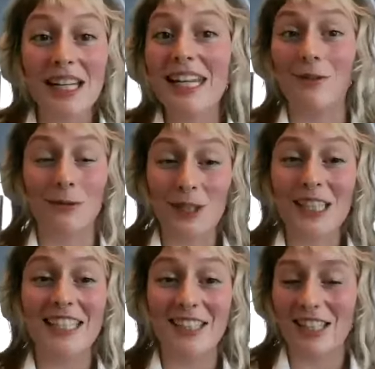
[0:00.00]
You can get
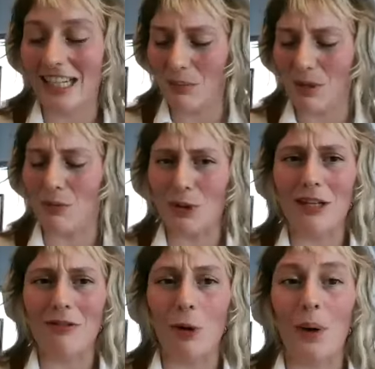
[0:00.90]
really good, it can be
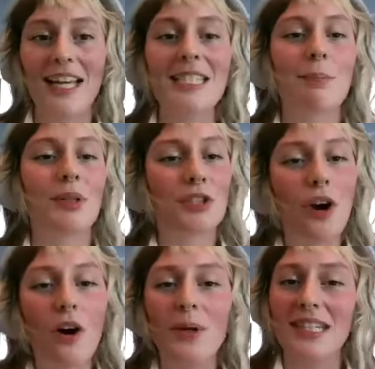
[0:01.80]
really robust, but
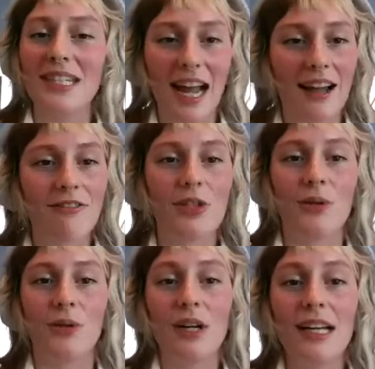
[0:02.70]
you're always going to have
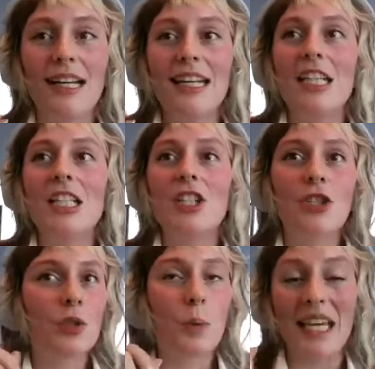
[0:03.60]
to
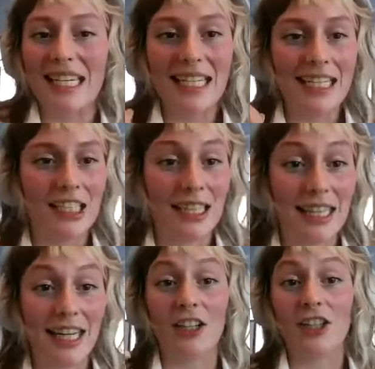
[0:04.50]
tweak it here
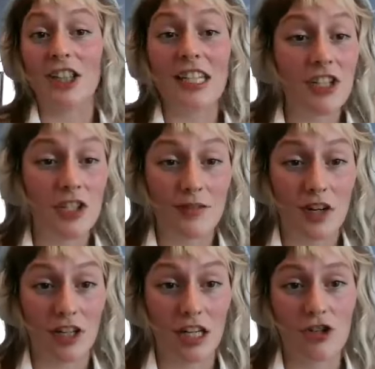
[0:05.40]
and there. Your
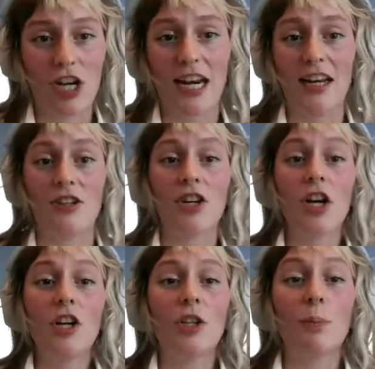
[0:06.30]
initiatives are going to change.
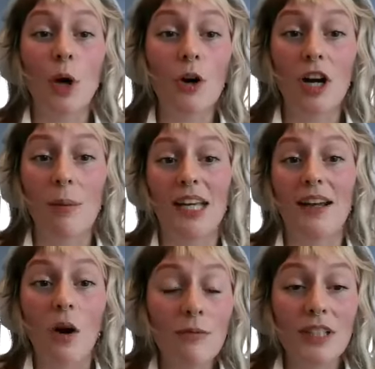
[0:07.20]
Your
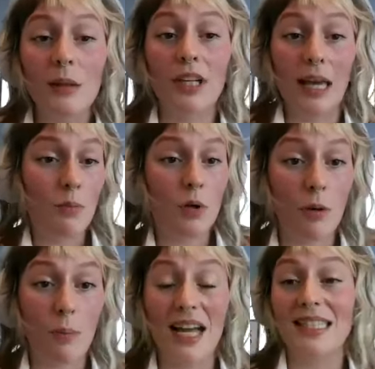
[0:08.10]
programming hopefully will get
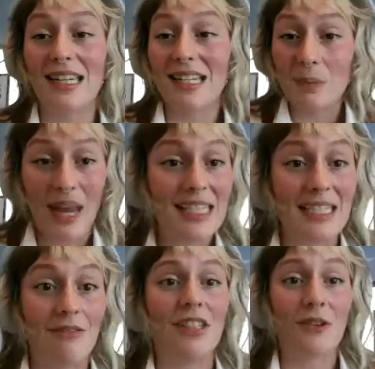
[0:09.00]
more robust and
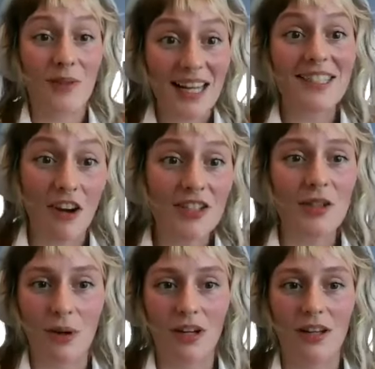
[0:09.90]
expansive. And so that's
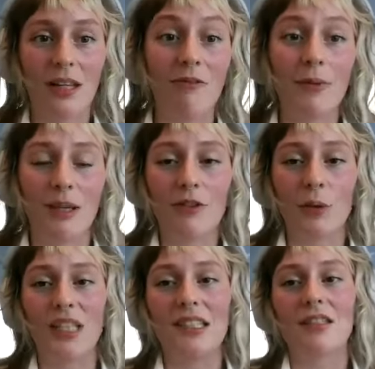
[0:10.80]
also going to
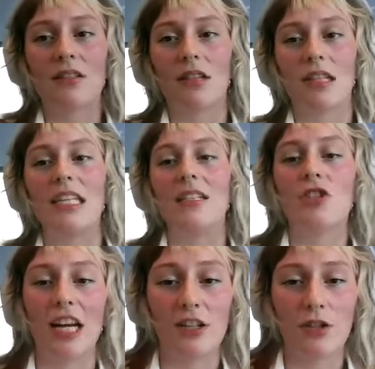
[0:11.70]
influence the need
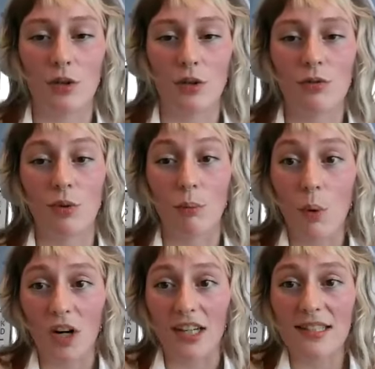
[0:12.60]
to change those
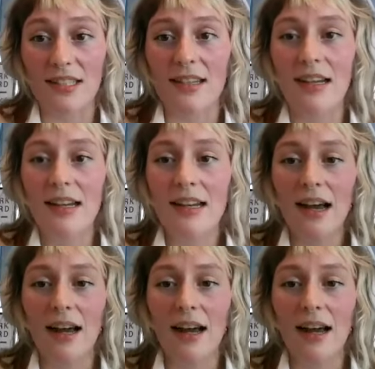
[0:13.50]
reports.